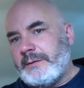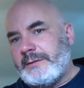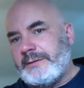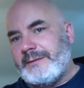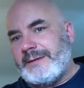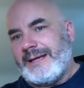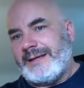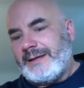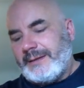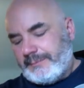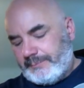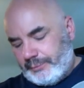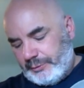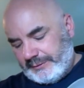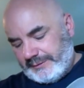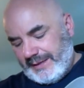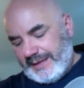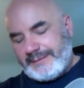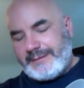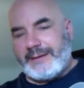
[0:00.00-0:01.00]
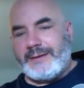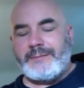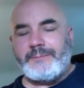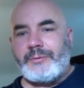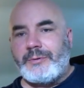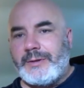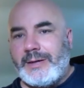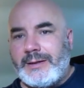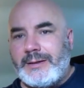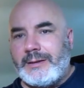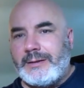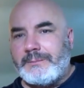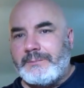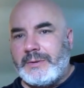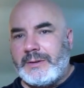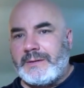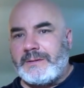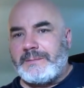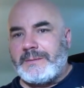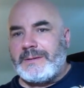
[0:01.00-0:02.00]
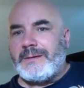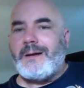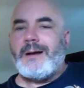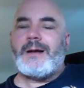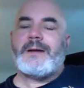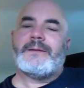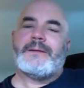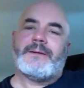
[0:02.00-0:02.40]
they didn't put that. They didn't put any Bigsby on,